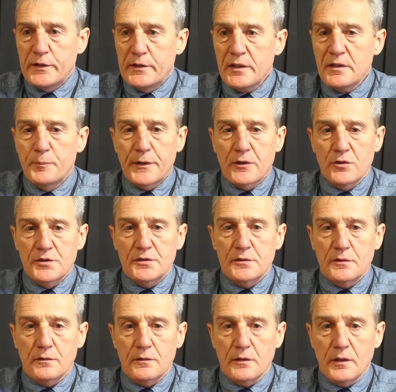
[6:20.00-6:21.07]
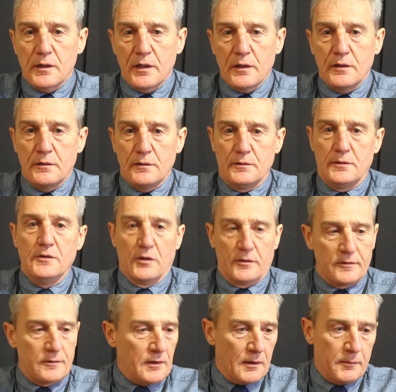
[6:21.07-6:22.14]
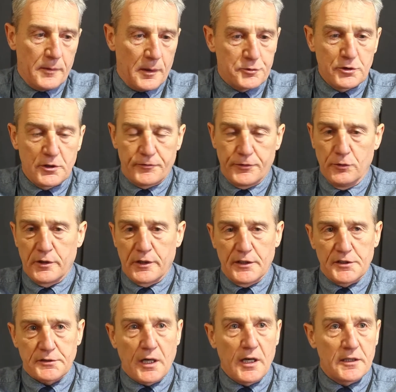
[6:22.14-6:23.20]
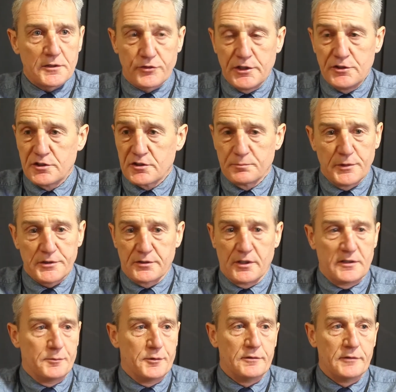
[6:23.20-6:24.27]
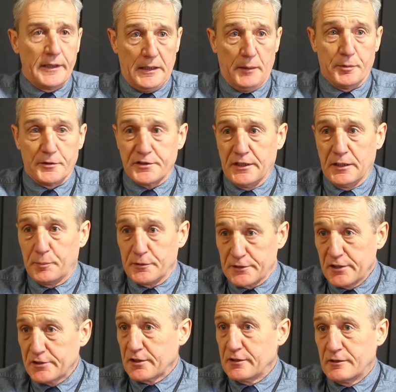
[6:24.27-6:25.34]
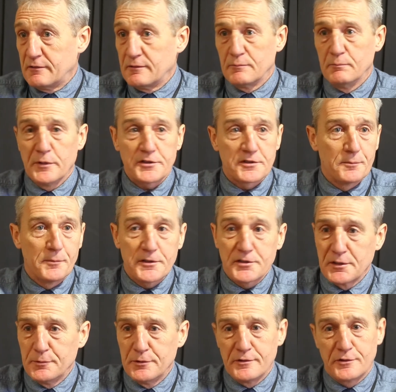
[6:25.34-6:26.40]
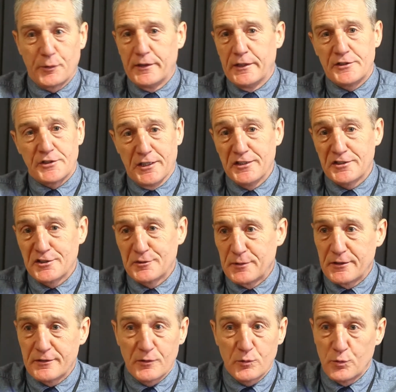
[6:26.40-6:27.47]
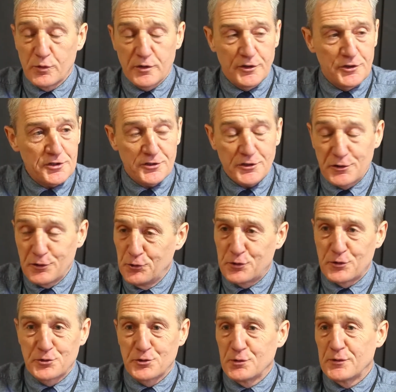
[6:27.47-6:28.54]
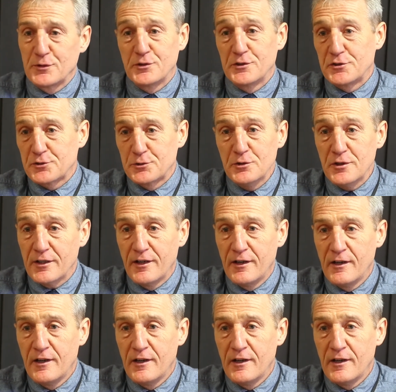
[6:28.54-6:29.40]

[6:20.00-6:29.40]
We did, because I'm sure if you look at the stats, Rangers must have had about 90% of possession and must have missed about 20 chances, but they just didn't look as though they were going to score.